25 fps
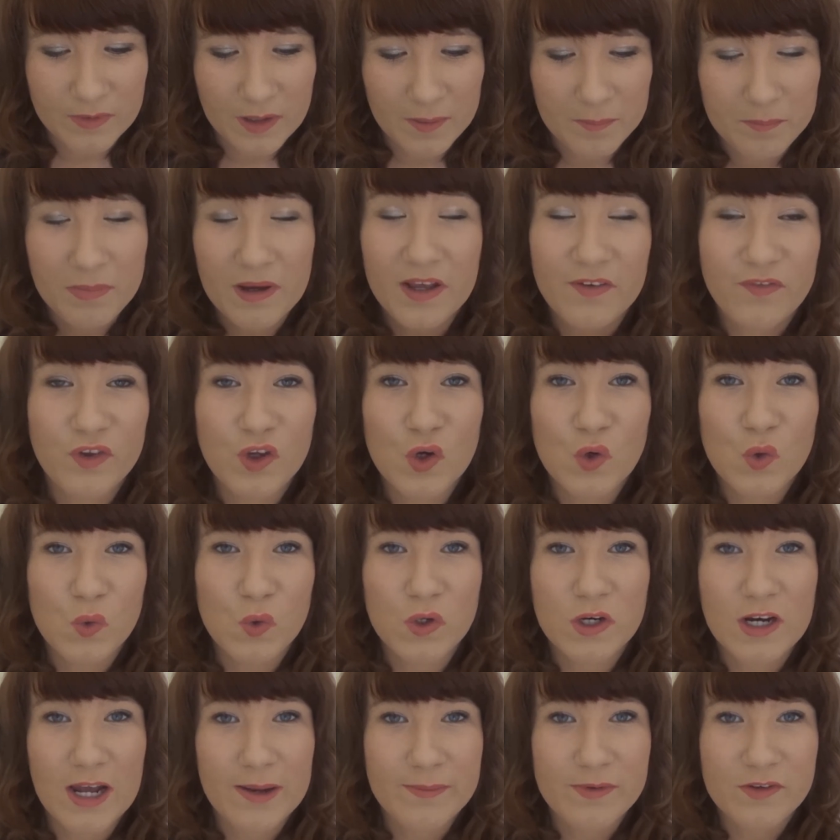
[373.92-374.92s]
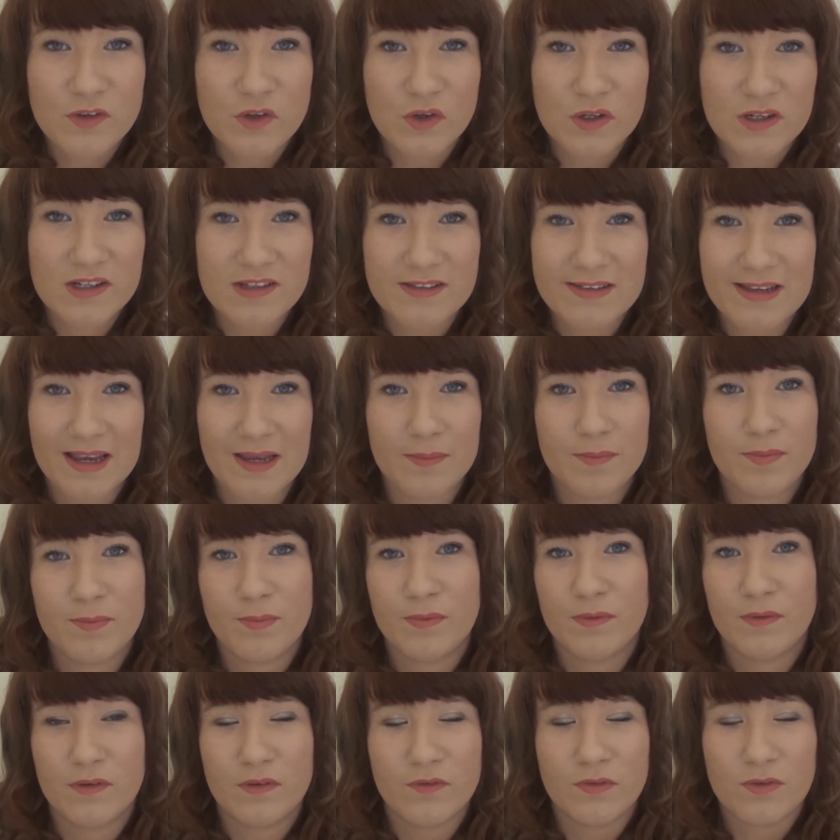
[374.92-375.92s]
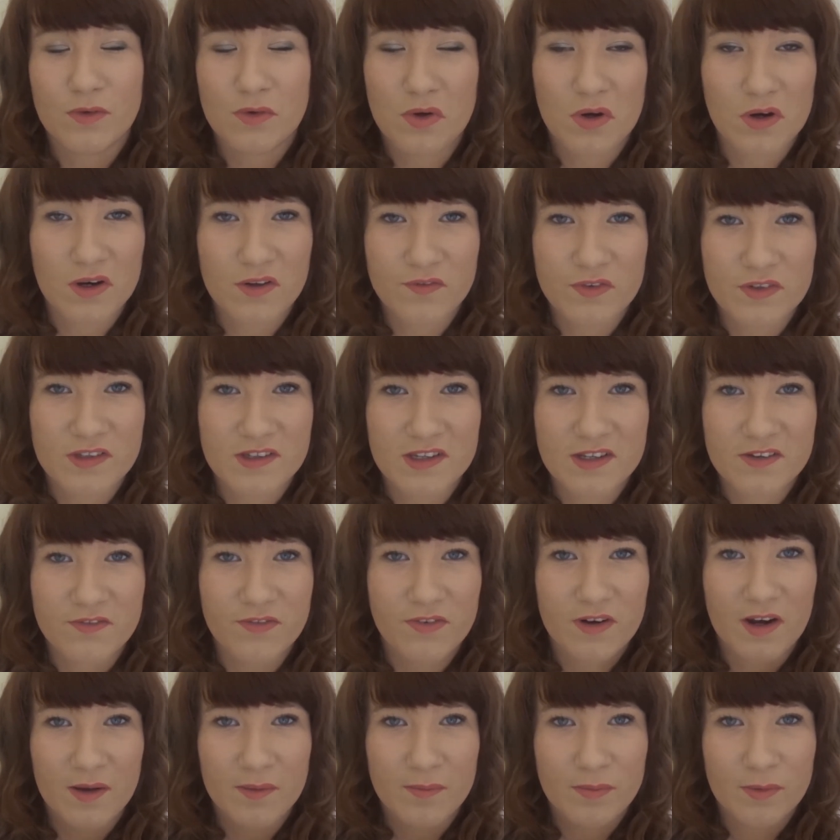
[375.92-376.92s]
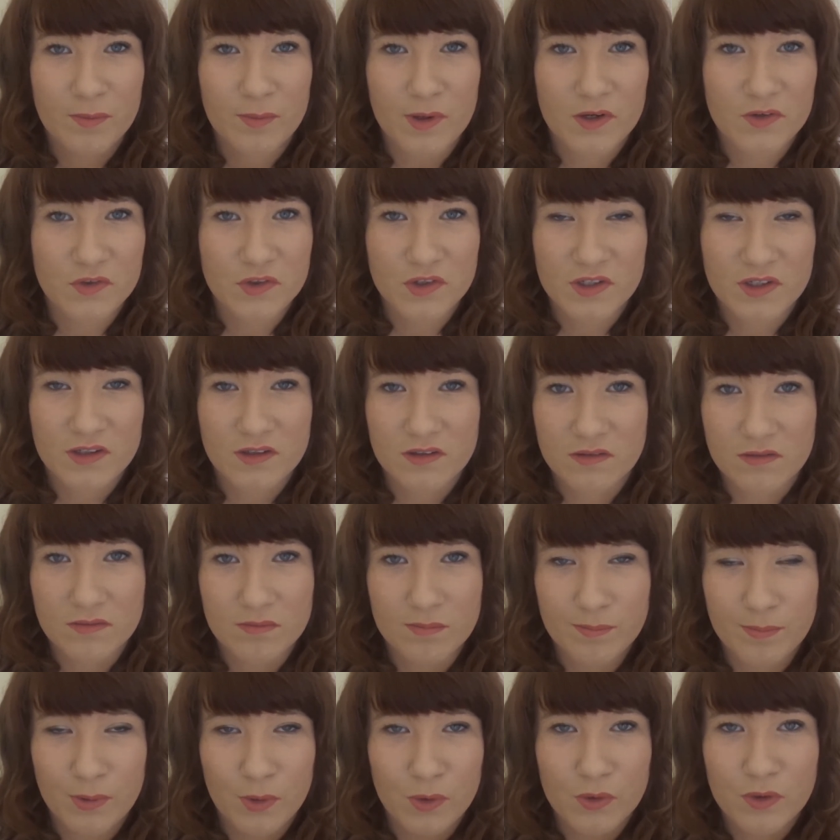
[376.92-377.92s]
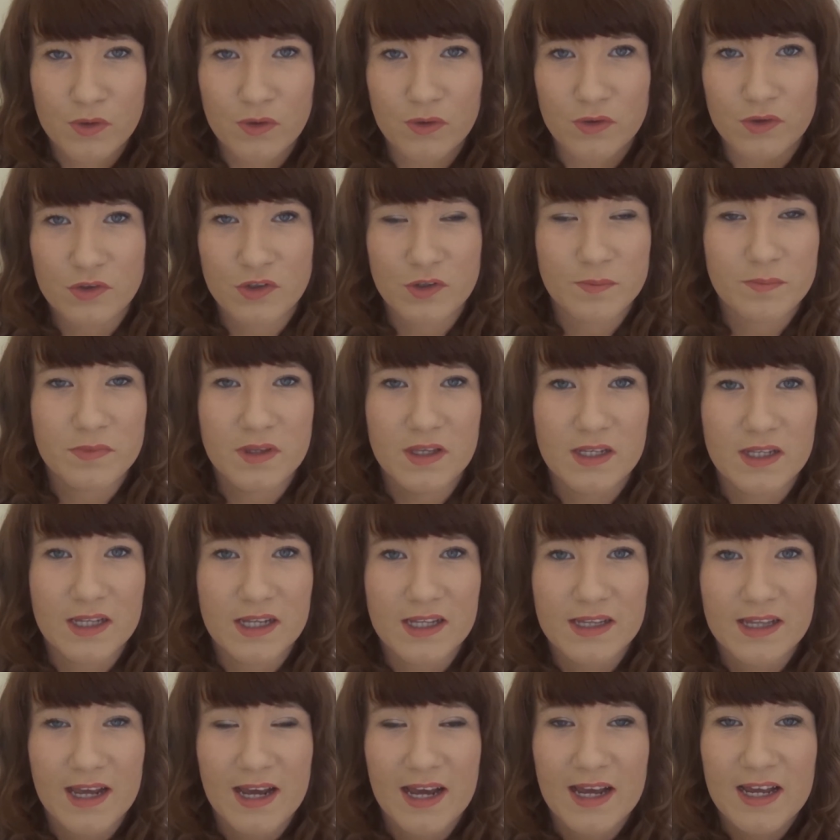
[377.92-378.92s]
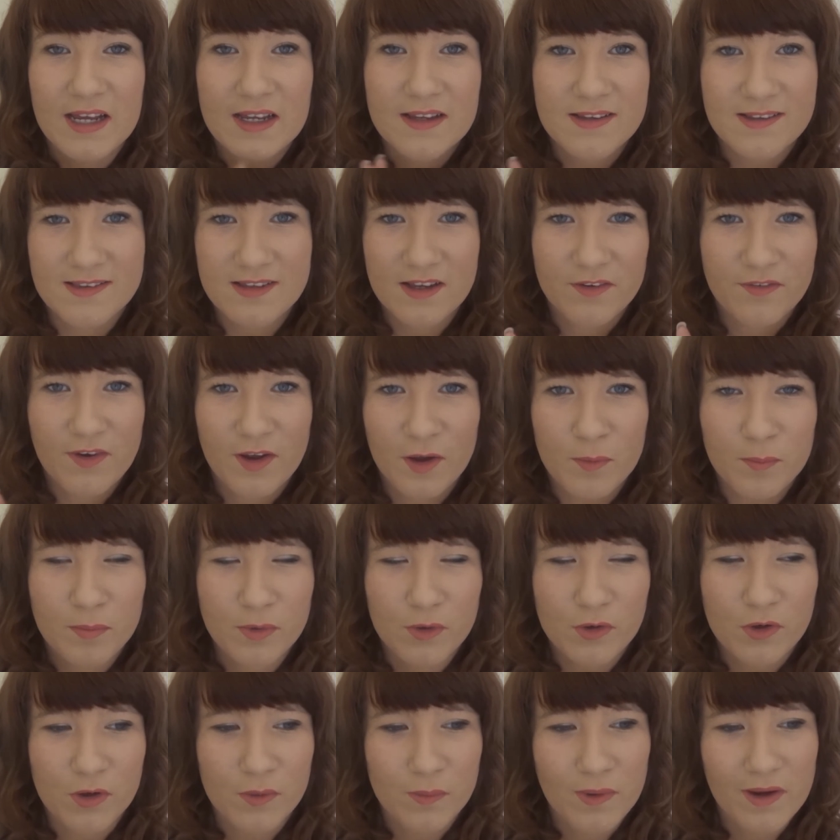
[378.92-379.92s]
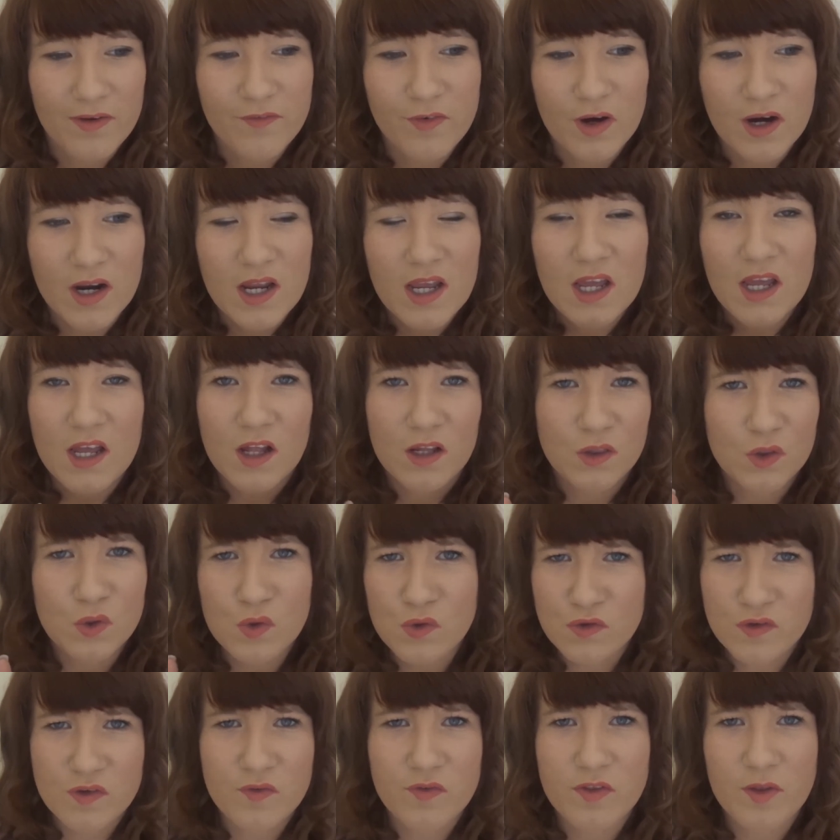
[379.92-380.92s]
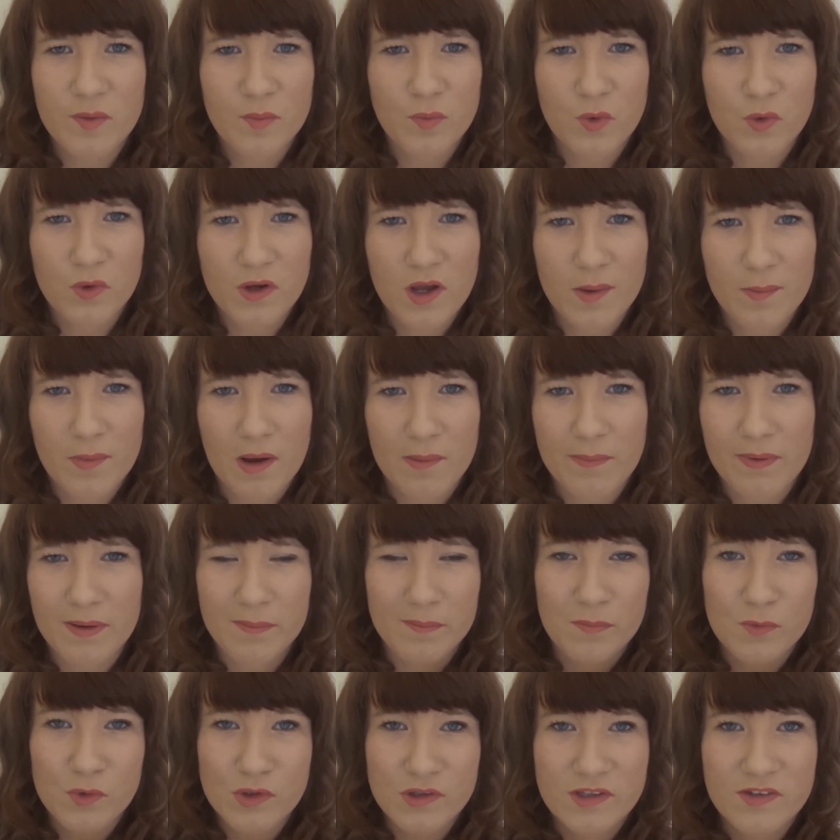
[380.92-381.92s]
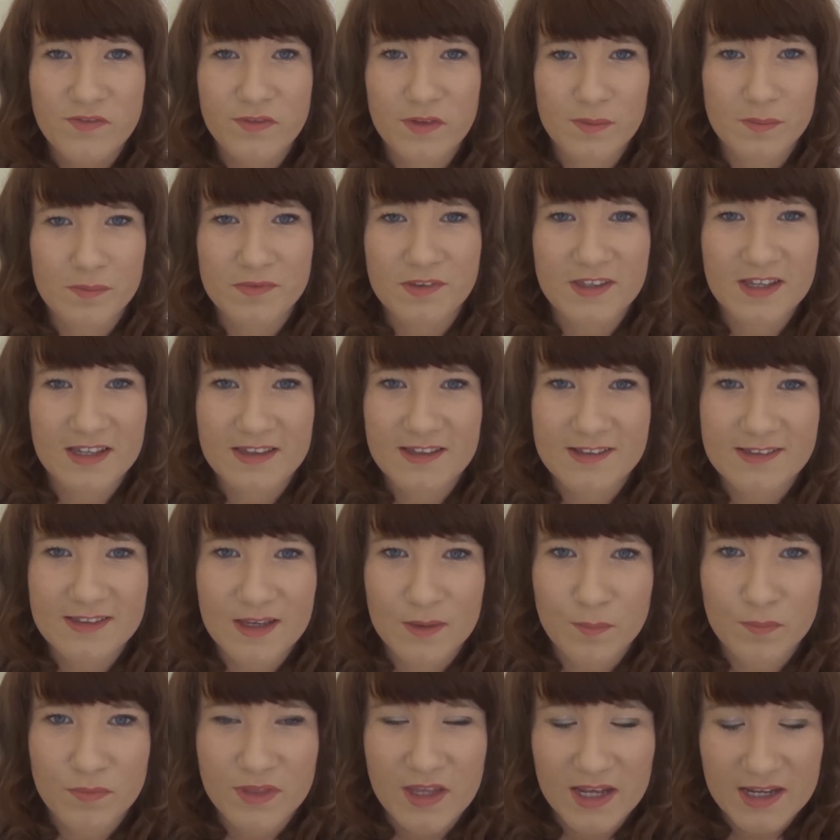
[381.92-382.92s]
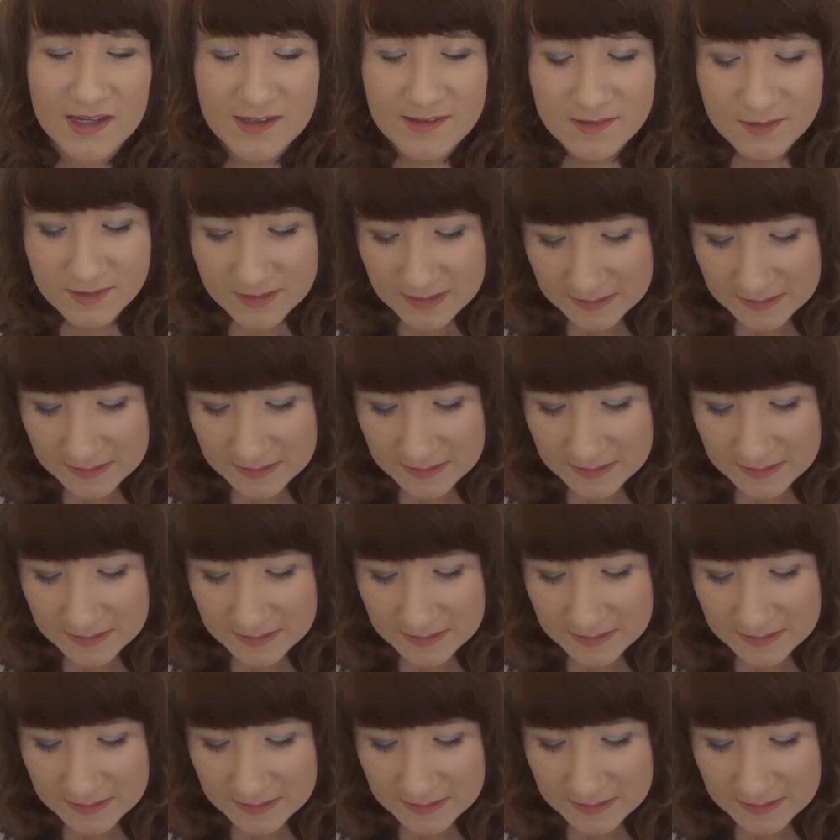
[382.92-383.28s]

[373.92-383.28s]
But if you go on Amazon and type chronic fatigue fibromyalgia book or something like that, self-help book or whatever, loads of them will come up, and most of them say the same things,